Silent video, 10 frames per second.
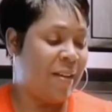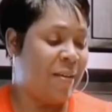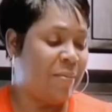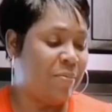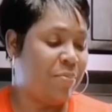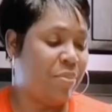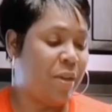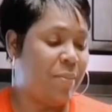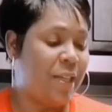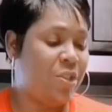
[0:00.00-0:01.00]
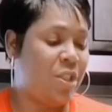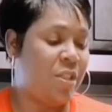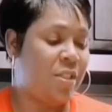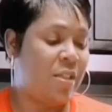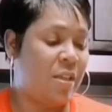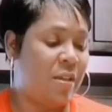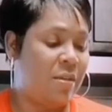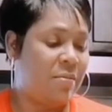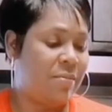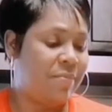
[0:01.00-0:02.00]
pretty much she's
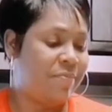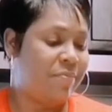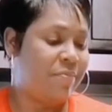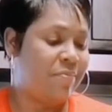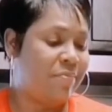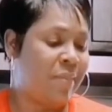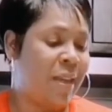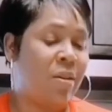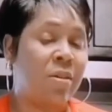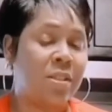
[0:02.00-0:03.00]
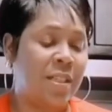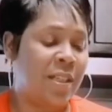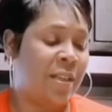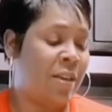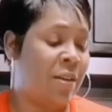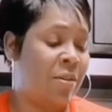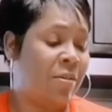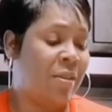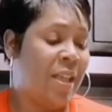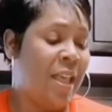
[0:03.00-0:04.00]
my alter ego.
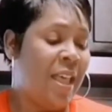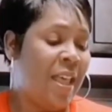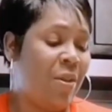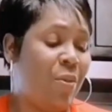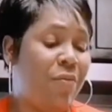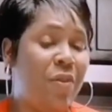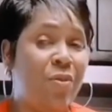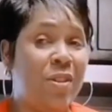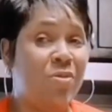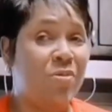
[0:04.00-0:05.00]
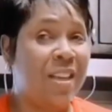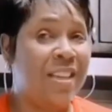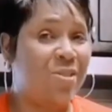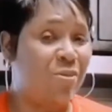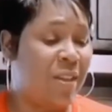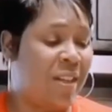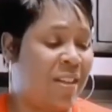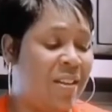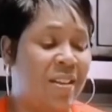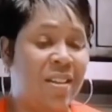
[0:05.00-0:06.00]
And when food gets really
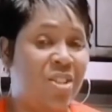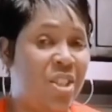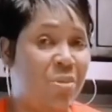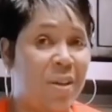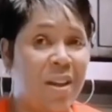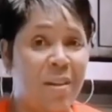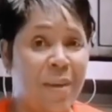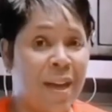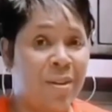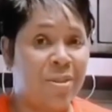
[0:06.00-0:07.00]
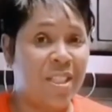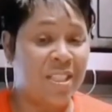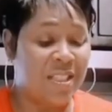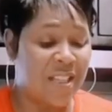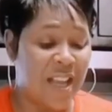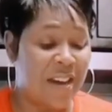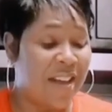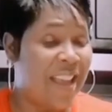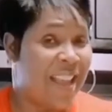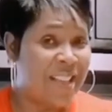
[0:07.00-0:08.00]
good, she will come out. She's kind of
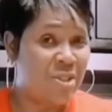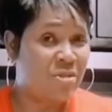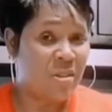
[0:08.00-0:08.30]
extra,